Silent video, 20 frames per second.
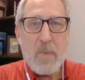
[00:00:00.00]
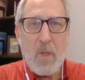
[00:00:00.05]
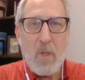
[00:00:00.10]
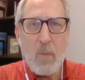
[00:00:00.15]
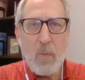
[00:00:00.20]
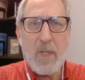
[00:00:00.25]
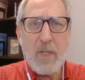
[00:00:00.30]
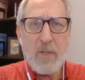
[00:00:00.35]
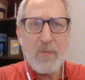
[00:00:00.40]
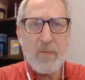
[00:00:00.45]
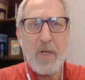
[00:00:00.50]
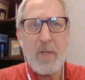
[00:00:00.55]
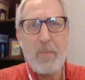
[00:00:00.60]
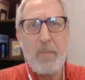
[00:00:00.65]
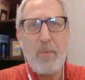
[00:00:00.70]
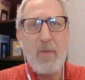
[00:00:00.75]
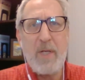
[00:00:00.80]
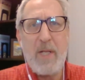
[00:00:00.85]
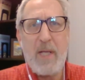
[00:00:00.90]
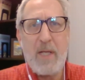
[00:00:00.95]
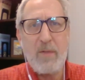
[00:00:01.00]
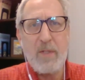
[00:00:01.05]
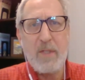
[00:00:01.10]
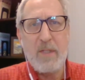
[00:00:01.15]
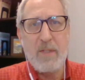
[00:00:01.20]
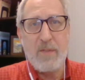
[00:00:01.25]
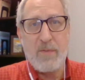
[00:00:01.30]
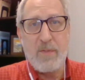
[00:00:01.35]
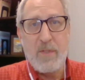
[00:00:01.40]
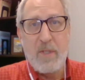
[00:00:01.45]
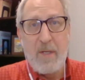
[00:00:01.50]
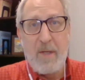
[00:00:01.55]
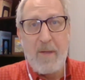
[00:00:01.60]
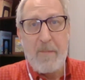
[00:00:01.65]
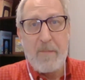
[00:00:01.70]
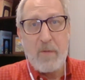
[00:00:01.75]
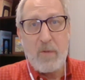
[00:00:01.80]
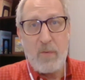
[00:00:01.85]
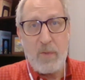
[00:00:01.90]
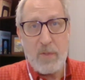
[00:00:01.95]
What I try to point out is
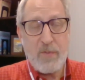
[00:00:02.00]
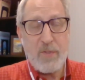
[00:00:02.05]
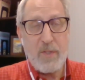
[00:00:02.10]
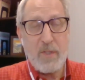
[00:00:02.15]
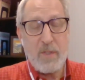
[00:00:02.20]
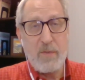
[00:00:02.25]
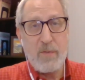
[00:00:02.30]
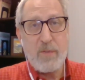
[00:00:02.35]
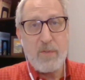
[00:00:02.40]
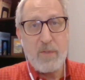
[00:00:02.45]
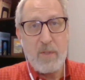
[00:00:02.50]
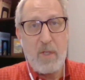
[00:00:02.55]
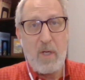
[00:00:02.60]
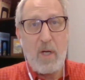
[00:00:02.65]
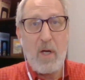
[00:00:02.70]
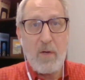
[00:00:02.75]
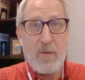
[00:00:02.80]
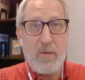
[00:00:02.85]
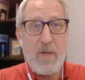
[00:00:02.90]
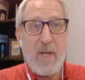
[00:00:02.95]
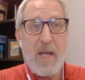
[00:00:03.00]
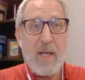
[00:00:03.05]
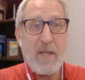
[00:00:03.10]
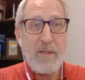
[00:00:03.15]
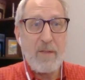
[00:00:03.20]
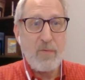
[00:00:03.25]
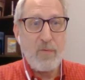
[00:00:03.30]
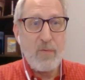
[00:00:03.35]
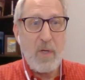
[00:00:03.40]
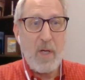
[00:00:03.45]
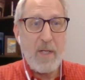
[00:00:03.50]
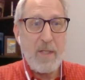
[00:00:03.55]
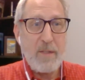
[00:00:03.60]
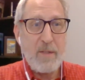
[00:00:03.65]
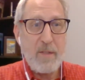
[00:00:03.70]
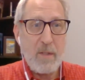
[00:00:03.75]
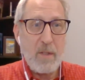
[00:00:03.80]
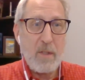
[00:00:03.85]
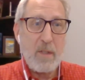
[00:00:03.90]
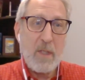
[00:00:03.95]
Christians are not trying
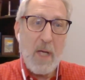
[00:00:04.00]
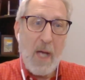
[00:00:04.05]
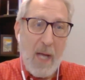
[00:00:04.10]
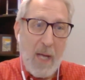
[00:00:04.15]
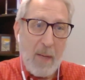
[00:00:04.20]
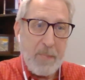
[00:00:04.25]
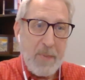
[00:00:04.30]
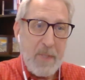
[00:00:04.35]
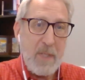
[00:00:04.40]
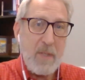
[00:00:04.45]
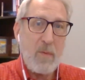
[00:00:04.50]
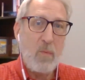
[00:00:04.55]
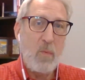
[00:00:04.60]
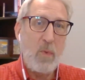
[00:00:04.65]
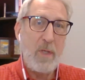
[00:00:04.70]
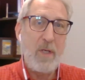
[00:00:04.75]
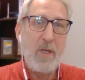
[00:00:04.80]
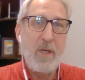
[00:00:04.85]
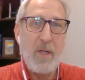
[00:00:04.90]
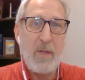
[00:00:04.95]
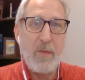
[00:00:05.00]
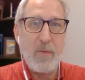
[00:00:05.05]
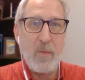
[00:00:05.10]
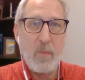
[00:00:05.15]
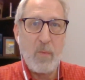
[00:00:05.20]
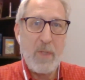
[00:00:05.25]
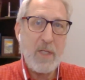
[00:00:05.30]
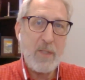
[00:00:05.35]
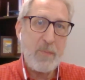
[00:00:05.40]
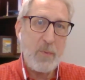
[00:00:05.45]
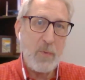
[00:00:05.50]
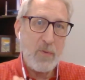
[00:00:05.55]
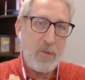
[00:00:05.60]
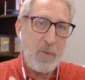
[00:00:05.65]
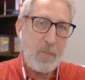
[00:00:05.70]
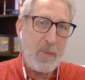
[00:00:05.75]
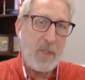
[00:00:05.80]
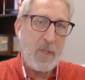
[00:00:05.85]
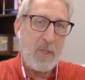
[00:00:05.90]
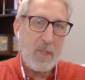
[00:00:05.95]
to copy one another. We're not supposed
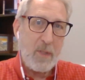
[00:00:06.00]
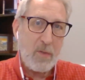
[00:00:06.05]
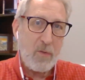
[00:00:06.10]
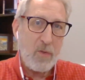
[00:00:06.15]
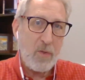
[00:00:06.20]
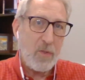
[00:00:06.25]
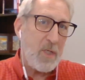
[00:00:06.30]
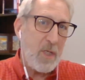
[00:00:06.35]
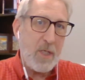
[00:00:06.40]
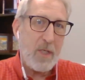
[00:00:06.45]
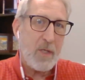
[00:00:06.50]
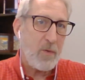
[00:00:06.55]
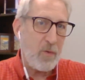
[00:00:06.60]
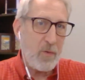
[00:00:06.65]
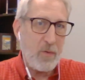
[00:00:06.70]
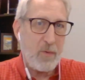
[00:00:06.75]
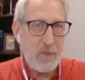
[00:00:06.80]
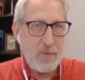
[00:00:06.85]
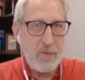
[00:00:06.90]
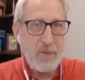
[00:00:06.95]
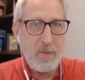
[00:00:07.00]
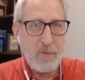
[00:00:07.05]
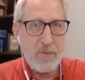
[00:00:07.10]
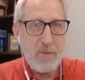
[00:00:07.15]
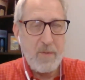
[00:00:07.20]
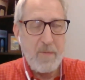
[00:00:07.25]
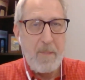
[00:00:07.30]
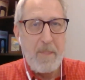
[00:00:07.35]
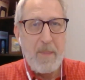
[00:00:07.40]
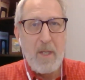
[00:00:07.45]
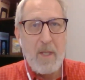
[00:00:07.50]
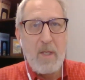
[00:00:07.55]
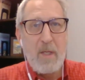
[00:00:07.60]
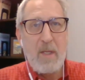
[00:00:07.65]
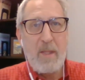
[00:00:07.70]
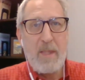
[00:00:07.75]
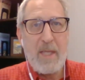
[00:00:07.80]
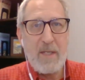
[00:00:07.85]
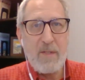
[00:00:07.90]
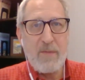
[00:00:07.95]
to be cookie cutter Christians.
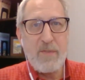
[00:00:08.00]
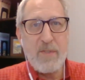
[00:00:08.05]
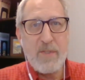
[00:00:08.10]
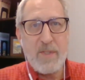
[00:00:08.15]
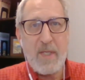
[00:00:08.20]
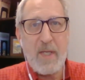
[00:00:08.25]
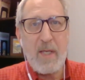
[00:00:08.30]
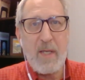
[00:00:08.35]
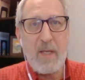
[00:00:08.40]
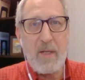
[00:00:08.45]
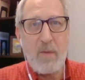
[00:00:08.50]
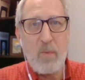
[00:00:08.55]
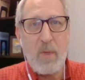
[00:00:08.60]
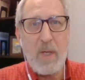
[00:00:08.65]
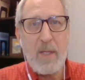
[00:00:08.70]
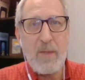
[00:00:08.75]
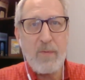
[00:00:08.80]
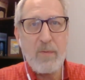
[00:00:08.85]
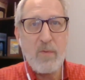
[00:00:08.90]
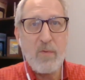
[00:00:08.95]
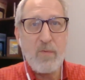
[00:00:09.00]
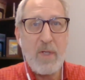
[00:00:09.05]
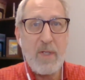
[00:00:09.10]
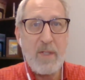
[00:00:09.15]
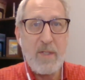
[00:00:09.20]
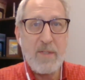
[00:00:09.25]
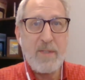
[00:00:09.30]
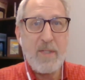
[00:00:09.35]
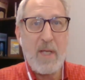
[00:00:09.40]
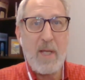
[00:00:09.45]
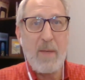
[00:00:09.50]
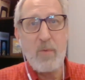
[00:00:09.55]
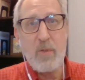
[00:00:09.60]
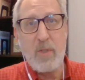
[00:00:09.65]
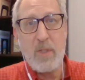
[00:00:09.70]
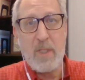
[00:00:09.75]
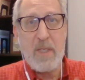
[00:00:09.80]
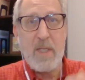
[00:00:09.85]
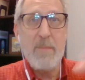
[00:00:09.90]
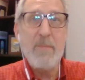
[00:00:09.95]
That is to say, rather than trying to say, I'm
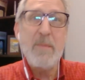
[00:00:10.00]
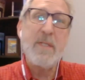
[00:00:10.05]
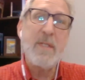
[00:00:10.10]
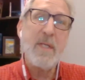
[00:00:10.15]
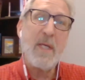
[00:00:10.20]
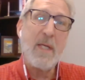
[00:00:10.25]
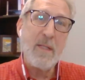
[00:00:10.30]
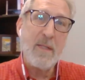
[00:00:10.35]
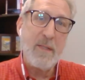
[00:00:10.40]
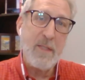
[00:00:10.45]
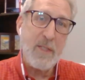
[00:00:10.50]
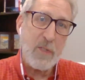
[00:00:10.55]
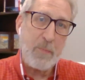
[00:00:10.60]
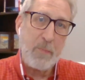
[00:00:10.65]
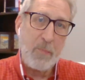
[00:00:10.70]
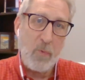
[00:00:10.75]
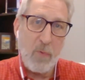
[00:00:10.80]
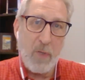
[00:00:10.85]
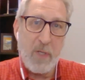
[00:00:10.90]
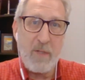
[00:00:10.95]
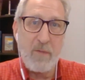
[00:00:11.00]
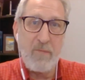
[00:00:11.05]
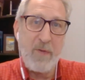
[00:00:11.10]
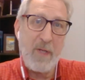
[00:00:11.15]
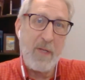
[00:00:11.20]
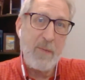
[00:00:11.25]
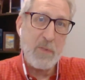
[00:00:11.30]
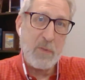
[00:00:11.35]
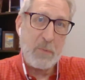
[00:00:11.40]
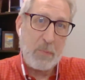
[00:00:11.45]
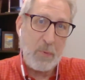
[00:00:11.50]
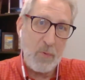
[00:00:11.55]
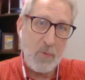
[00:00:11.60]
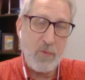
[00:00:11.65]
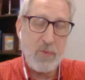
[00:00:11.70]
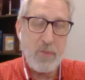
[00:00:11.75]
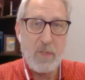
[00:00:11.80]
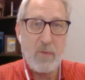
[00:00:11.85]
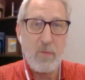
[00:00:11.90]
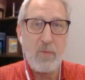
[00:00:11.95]
going to imitate this great famous
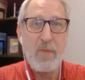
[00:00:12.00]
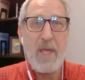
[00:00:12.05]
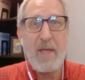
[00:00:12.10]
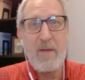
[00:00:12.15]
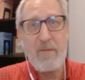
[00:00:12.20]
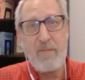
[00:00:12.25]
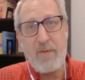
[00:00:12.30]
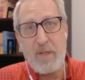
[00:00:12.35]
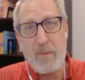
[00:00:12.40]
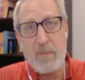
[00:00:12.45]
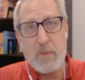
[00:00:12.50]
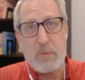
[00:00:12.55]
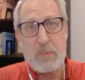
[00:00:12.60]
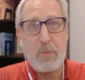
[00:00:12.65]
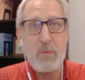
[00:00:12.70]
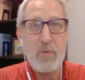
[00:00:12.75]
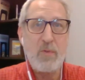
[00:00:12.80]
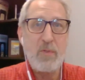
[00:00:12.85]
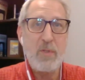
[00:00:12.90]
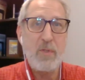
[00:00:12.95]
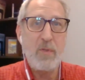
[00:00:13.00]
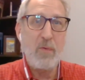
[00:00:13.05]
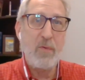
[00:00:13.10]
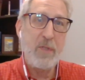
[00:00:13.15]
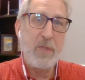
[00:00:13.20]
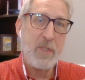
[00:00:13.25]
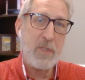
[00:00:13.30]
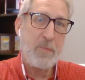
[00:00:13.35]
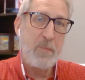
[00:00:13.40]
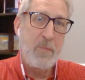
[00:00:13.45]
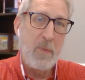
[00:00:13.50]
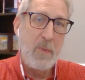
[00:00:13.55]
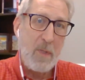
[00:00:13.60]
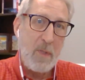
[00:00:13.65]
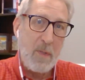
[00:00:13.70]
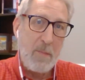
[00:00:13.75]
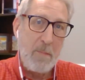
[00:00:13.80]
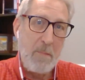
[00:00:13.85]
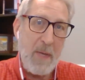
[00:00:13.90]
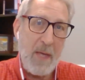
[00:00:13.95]
person or that famous person or this
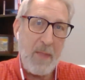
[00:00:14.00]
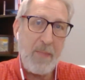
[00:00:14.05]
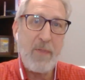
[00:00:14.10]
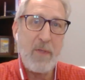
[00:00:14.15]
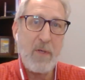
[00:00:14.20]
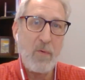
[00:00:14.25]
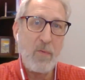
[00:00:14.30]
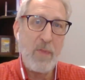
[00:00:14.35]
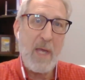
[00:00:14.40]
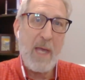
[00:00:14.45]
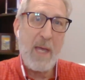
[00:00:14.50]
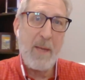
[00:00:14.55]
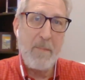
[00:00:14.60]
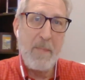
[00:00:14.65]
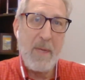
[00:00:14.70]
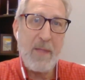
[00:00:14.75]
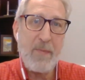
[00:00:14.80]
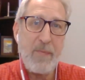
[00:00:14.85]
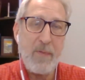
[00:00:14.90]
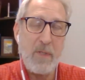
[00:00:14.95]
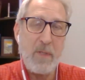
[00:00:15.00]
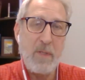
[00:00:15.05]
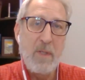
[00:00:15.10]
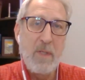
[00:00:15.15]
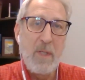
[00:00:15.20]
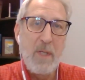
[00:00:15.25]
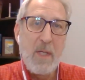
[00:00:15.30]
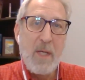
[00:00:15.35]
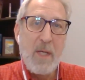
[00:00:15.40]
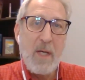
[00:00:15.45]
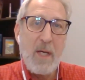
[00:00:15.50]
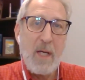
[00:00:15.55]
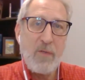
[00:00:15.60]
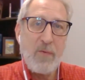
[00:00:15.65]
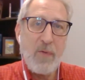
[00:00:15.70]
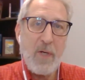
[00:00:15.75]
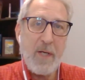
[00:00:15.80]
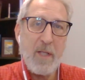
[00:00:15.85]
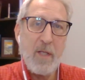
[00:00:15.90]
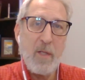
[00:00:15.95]
method or that method, I
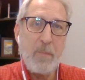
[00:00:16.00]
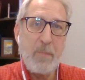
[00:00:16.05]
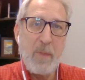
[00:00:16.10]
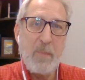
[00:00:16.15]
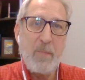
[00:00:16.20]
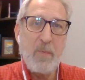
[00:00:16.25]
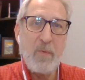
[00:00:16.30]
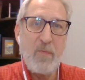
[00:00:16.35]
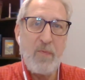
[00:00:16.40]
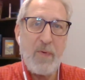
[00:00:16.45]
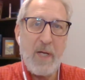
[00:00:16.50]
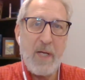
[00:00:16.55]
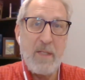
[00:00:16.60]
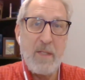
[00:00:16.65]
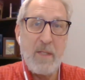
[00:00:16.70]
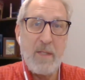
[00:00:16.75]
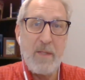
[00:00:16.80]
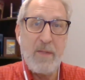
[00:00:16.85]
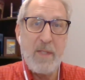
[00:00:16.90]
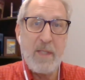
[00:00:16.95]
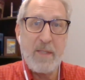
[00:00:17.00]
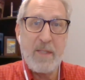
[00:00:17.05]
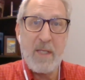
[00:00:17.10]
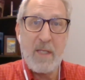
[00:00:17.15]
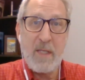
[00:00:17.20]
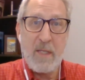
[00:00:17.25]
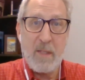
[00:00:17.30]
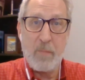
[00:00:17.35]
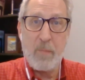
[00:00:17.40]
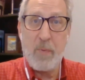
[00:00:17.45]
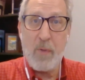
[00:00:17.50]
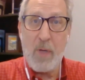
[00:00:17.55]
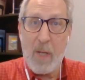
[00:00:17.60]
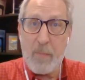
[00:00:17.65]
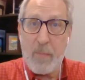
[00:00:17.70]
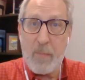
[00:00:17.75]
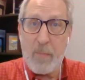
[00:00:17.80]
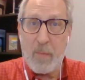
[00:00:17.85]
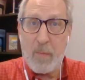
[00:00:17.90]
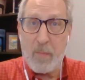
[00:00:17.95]
try to help people find that they can
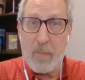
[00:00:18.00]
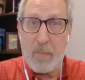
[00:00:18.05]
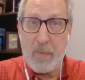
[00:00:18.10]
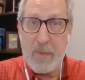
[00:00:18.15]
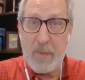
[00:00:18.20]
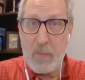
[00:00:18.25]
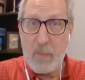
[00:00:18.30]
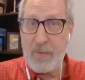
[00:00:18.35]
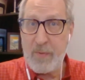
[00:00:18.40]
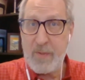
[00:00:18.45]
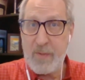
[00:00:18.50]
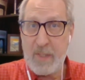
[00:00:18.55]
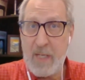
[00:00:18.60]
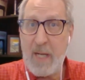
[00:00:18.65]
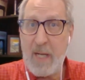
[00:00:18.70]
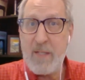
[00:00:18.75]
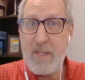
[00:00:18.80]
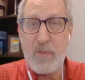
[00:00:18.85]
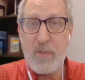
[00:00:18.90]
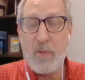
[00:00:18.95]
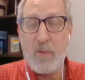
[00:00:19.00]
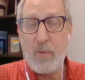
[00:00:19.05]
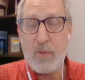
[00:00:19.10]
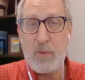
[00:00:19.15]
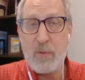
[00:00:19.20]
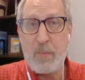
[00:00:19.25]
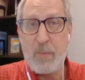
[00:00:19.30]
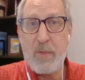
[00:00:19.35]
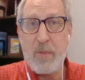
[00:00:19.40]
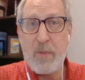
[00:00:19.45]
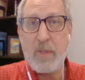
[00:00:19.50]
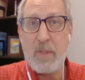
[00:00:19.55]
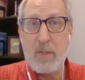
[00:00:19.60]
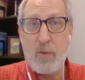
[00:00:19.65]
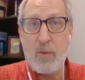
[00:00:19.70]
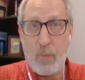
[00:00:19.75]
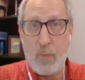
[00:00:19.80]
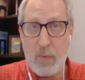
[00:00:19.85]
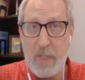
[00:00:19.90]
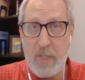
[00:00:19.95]
probably, with the guidance of the Holy Spirit,
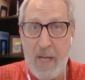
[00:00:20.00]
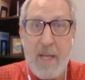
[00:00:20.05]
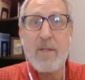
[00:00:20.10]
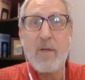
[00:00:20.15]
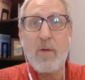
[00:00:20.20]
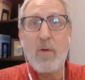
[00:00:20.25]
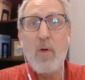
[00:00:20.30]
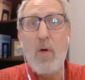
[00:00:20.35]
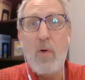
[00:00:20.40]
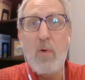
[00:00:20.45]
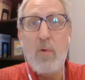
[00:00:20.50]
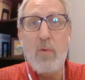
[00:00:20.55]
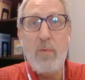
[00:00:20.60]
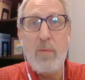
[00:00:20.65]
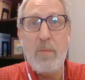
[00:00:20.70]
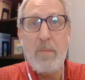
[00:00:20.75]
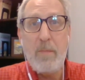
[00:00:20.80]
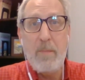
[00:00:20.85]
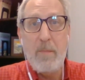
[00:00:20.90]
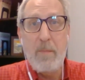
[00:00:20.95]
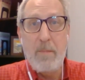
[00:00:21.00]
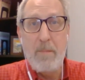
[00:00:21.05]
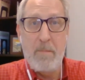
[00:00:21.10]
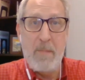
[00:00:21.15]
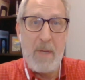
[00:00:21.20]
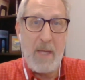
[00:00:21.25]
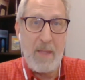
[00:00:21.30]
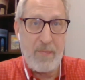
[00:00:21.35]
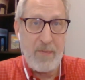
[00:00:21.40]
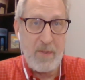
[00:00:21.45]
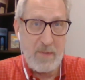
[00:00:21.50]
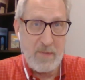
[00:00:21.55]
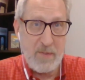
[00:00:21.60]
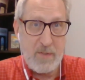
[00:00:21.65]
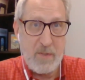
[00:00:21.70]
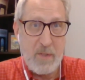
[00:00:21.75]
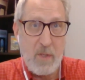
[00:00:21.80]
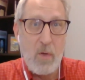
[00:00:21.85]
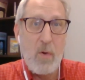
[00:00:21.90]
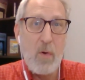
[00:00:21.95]
create their own
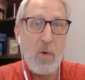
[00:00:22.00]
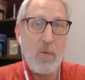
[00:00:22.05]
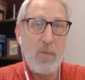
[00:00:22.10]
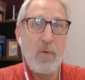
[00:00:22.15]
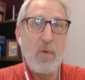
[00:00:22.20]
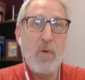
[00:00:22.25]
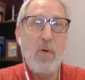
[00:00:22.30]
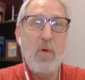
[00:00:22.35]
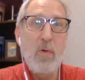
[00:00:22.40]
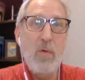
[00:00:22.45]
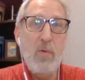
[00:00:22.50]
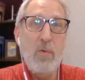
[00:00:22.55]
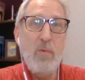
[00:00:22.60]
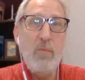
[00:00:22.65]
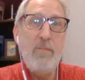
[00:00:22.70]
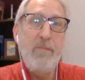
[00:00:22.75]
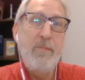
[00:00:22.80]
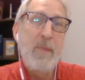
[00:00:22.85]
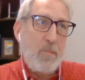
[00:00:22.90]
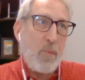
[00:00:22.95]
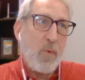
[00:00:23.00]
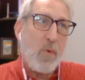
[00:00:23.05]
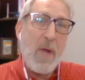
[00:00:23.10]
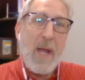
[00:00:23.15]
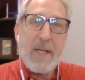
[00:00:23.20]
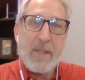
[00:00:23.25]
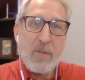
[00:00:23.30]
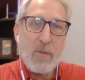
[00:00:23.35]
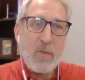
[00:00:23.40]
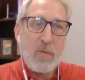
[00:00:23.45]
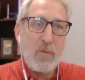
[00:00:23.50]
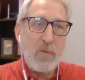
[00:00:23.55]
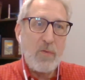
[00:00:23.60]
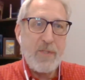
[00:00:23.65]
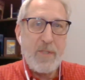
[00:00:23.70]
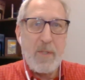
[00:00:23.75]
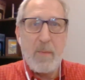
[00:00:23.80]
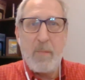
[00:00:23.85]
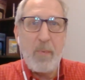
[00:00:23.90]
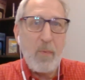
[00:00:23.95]
methods or their own practical,
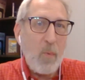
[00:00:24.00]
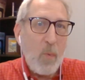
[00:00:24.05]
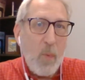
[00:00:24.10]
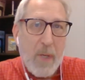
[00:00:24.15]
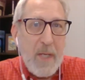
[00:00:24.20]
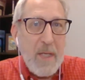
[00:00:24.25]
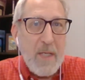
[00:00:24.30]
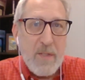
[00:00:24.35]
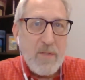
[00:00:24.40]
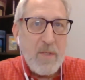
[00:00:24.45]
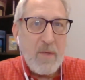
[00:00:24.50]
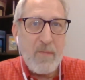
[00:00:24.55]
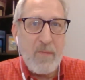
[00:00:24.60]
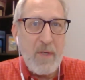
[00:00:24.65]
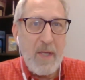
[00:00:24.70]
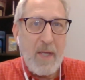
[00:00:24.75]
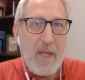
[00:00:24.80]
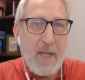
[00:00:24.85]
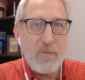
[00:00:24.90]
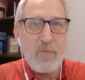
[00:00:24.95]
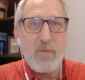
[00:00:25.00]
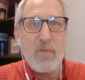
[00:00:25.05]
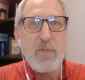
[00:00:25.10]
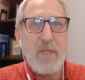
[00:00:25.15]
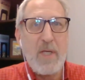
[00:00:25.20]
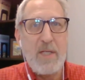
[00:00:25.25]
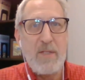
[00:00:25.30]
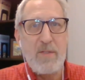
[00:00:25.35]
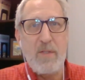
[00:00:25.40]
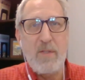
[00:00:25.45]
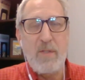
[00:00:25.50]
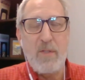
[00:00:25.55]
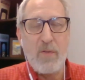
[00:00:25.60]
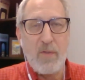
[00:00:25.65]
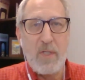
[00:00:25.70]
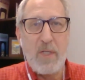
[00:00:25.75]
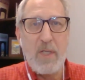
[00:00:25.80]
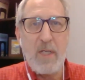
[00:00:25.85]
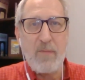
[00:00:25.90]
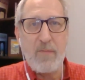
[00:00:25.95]
simple ways of exercising their
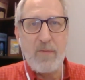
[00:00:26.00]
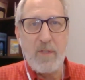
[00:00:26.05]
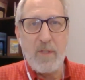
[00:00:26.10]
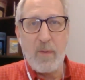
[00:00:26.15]
gift.